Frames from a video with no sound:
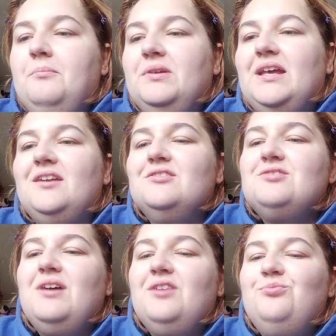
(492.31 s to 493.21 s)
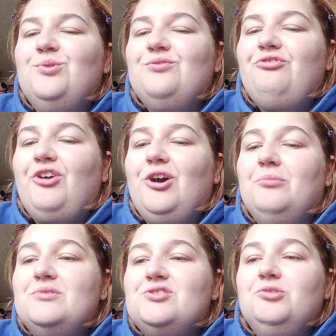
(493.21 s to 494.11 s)
But then I also have one
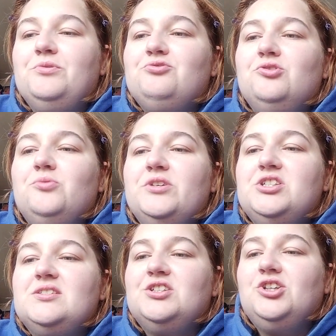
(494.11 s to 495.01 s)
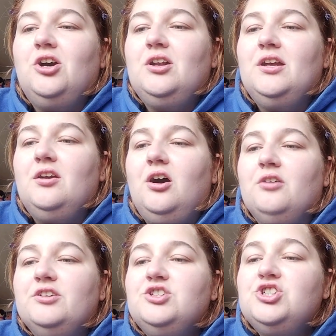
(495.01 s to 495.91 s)
from Superdrug, which is the chocolate and
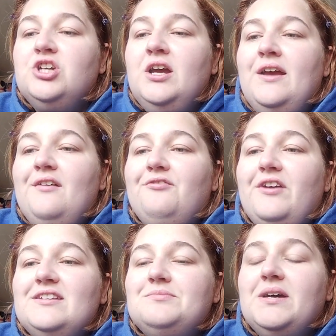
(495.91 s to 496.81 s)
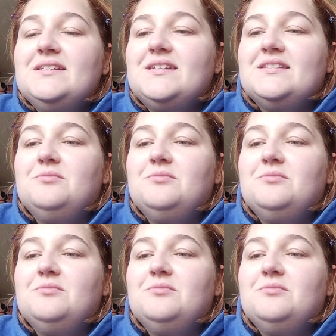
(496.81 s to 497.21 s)
orange face mask.